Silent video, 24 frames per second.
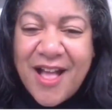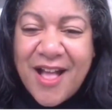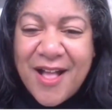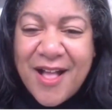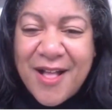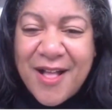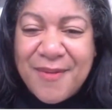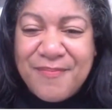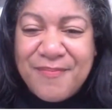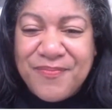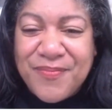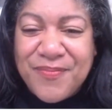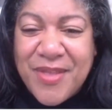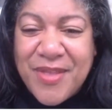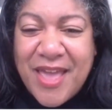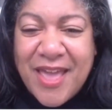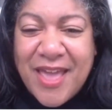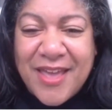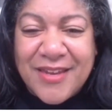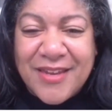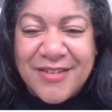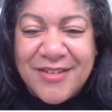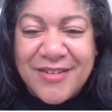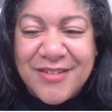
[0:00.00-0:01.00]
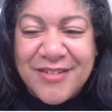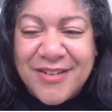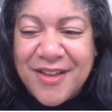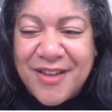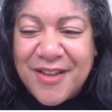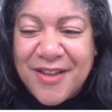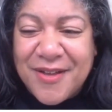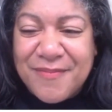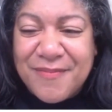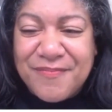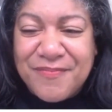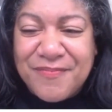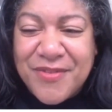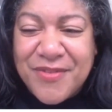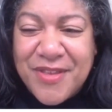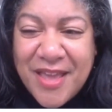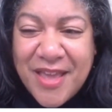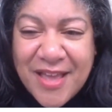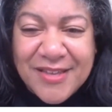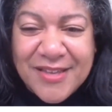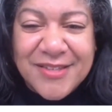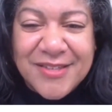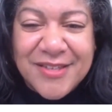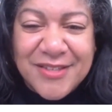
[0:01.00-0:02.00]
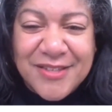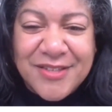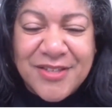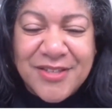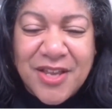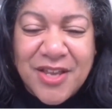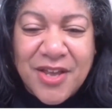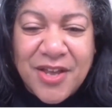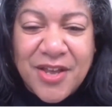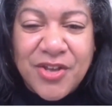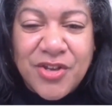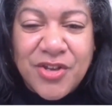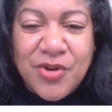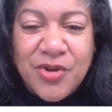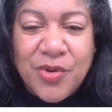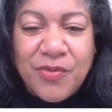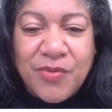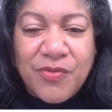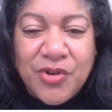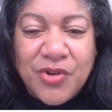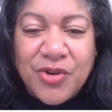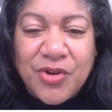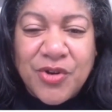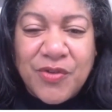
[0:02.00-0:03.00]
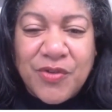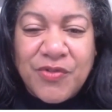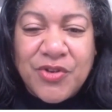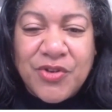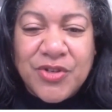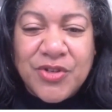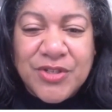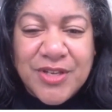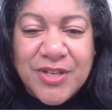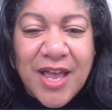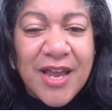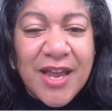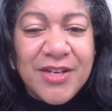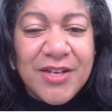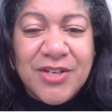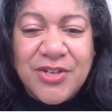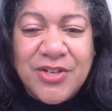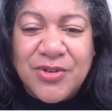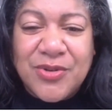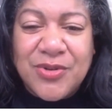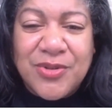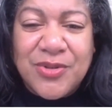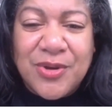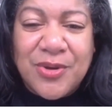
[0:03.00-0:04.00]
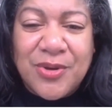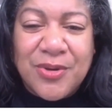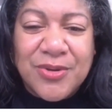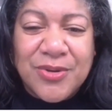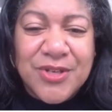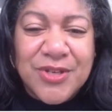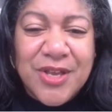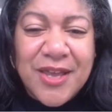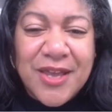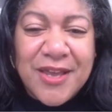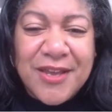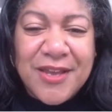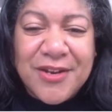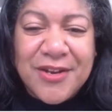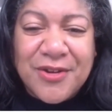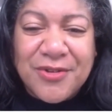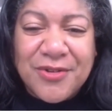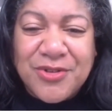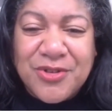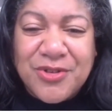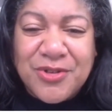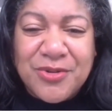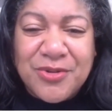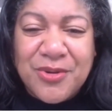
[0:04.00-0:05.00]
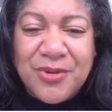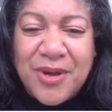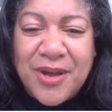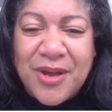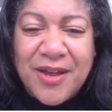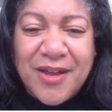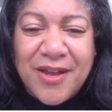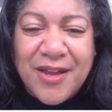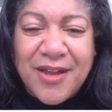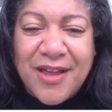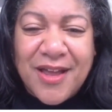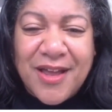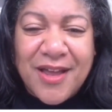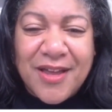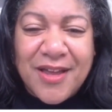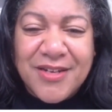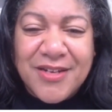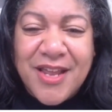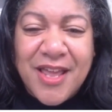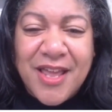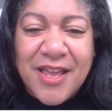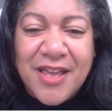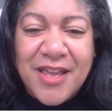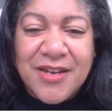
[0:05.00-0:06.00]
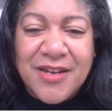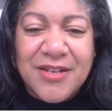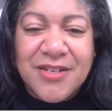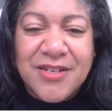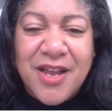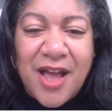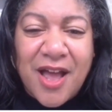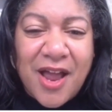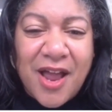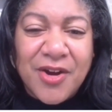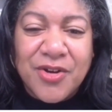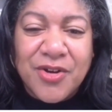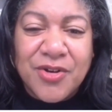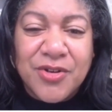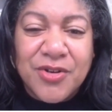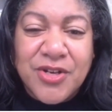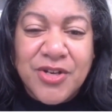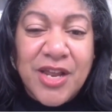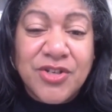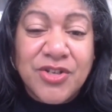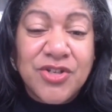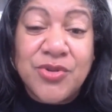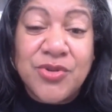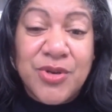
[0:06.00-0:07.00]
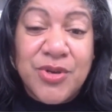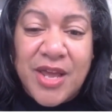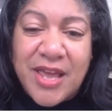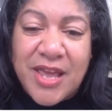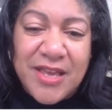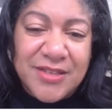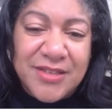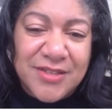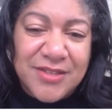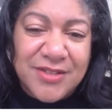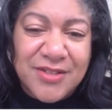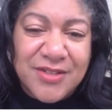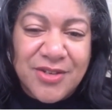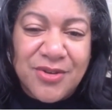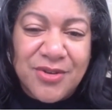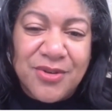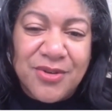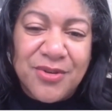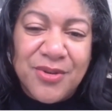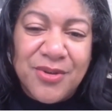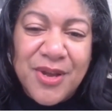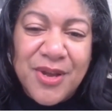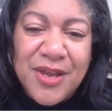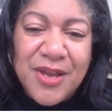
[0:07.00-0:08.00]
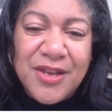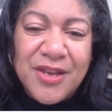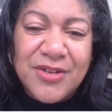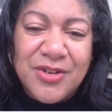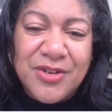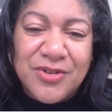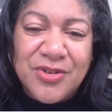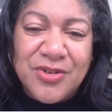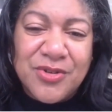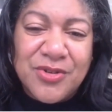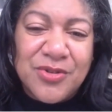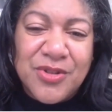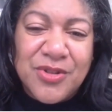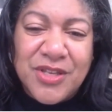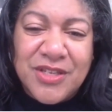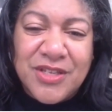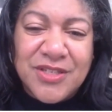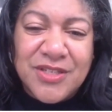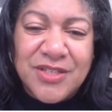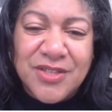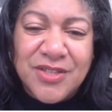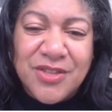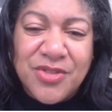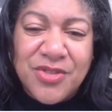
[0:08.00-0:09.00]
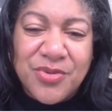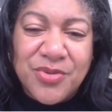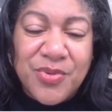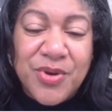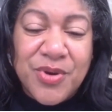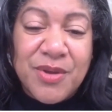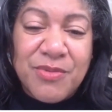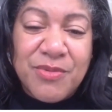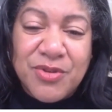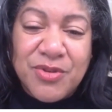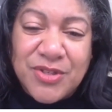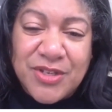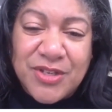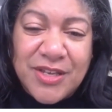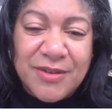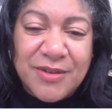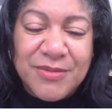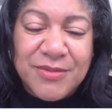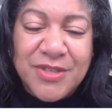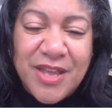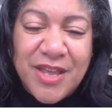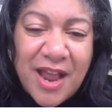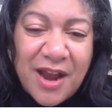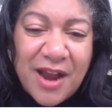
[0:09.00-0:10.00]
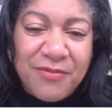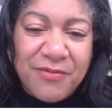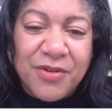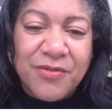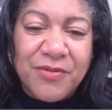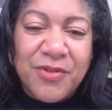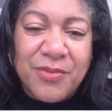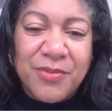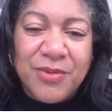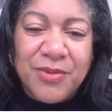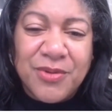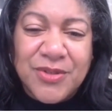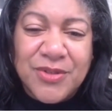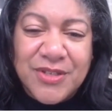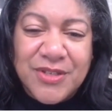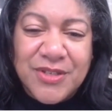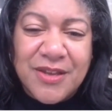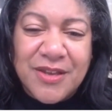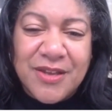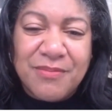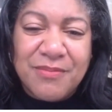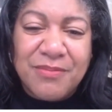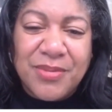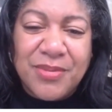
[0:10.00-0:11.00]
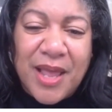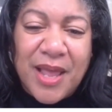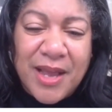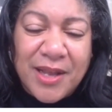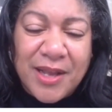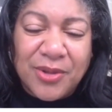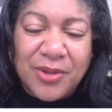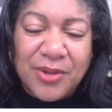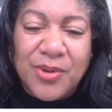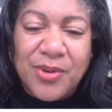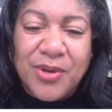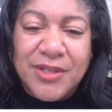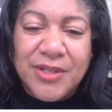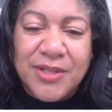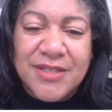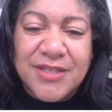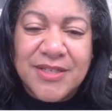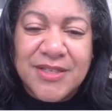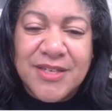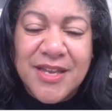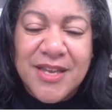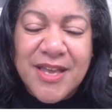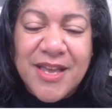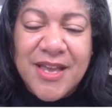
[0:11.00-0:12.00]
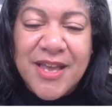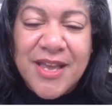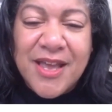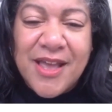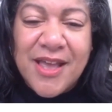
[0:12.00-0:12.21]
Yes, it's you know, if you decide to do those, you know, take 2 days to do these 3 museums: the Africville Museum, Black Loyalist